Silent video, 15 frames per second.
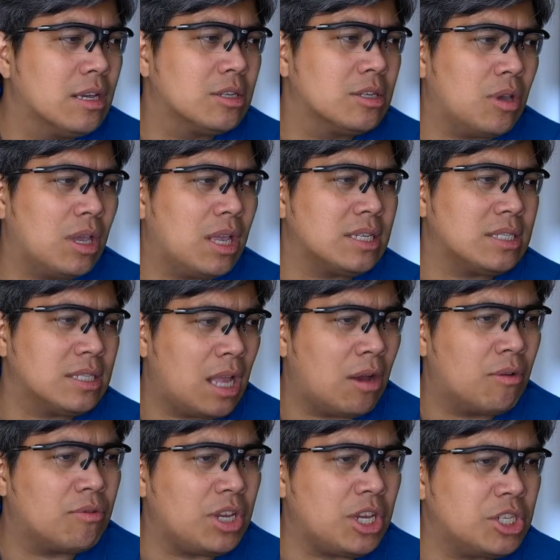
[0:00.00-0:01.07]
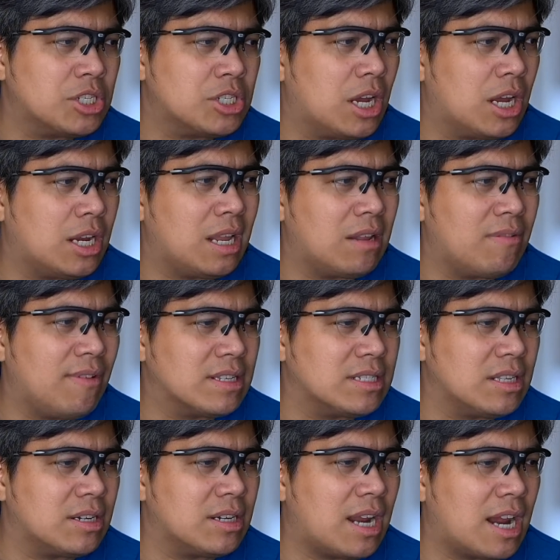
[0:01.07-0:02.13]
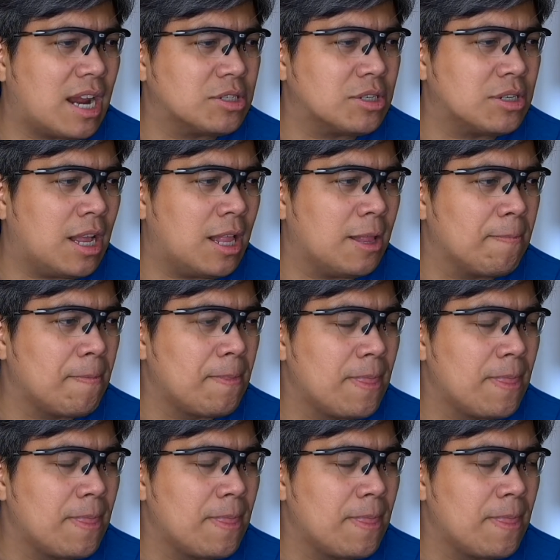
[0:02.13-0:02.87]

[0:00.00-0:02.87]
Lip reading: So it has now reached Netflix International.